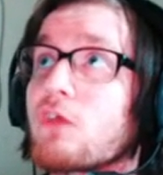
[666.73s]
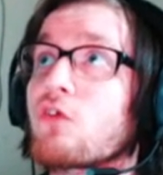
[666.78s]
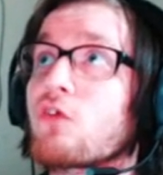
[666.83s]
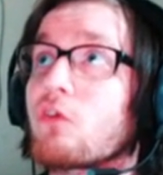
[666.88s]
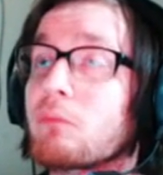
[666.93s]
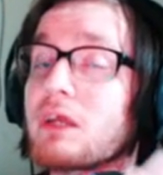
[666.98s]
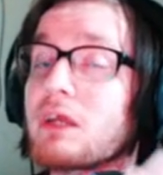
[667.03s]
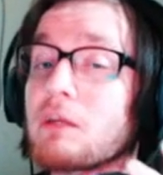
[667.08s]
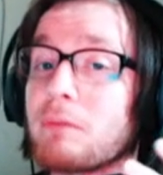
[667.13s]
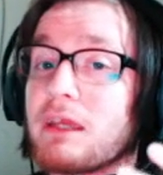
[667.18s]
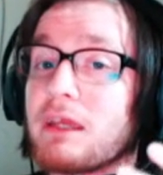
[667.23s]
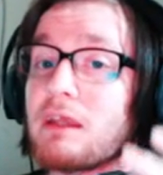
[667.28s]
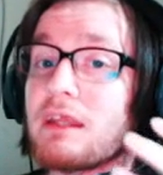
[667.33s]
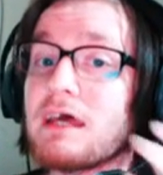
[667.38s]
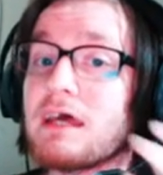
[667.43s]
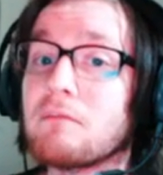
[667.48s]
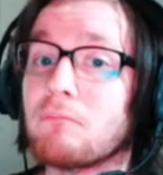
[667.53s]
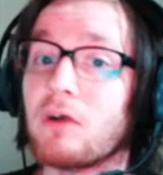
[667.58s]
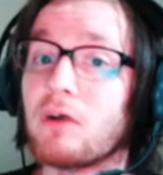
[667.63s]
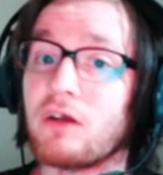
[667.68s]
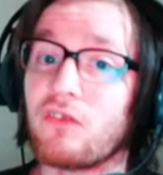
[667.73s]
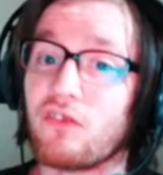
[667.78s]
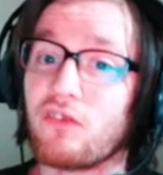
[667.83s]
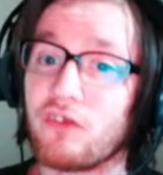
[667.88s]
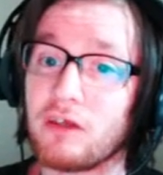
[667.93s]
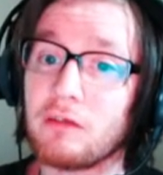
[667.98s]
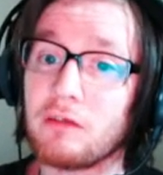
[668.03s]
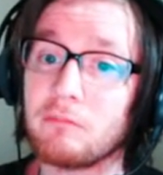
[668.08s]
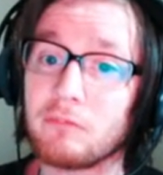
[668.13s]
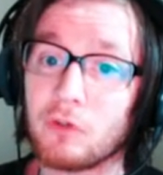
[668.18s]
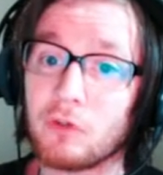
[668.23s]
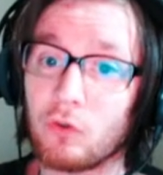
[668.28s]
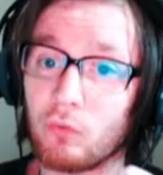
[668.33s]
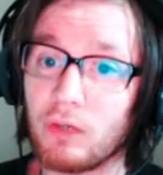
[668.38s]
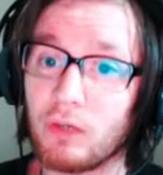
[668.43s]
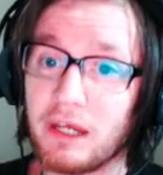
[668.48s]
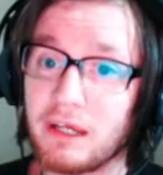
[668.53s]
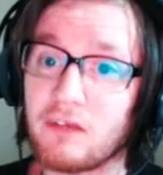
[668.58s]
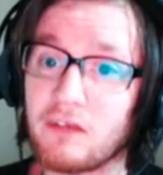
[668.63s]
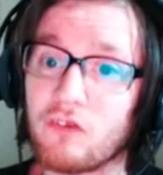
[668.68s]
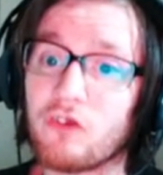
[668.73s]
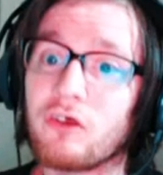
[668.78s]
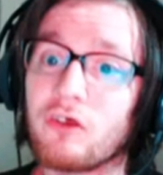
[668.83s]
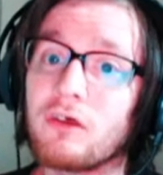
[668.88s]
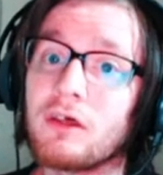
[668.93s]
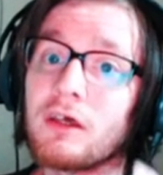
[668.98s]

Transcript: So I'm going to be in that mindset, correct?